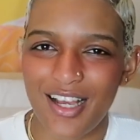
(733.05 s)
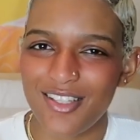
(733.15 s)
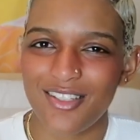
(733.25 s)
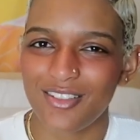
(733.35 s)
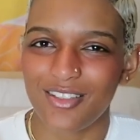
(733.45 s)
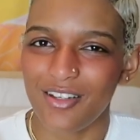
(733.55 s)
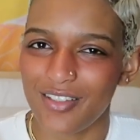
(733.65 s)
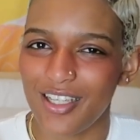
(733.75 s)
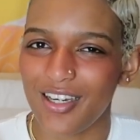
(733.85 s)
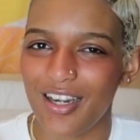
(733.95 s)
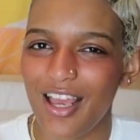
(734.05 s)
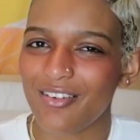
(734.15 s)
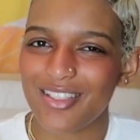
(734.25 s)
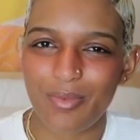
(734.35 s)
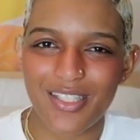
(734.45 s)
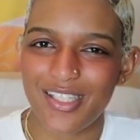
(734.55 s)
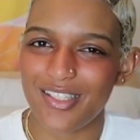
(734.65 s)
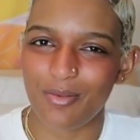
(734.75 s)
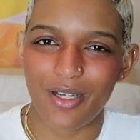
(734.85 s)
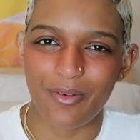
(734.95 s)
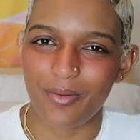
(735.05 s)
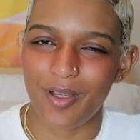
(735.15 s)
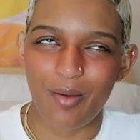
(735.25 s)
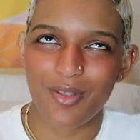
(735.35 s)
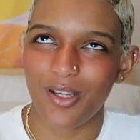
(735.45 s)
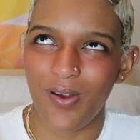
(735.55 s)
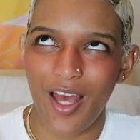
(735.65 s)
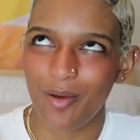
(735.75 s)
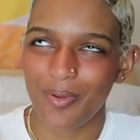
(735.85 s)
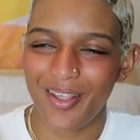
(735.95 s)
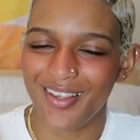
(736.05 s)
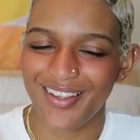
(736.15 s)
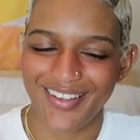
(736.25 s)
I still love it. And every time I see somebody with one, I'm so happy.